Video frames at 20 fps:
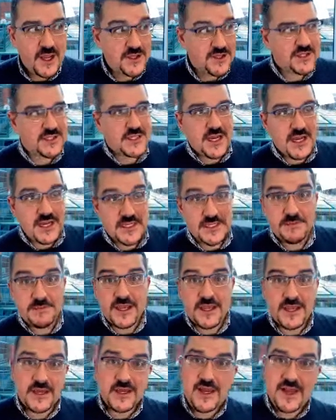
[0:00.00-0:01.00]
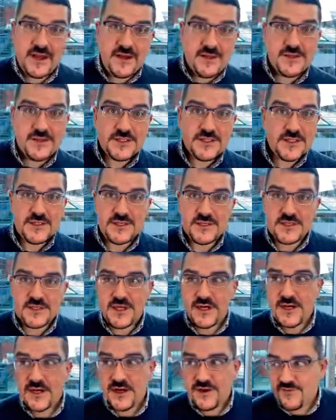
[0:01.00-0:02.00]
seismic analysis
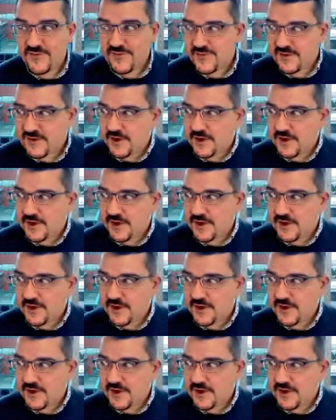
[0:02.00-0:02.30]
of